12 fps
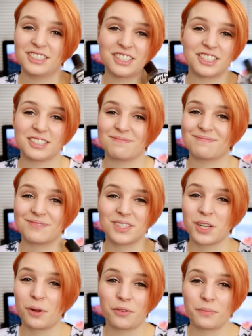Just
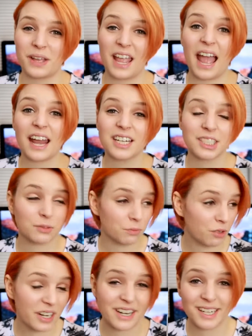not for me. And it's
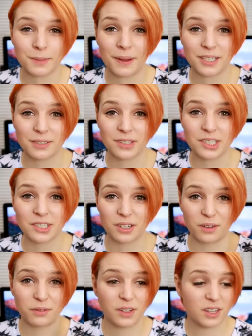really expensive, this
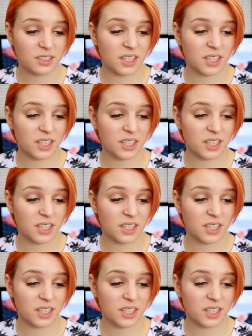stuff.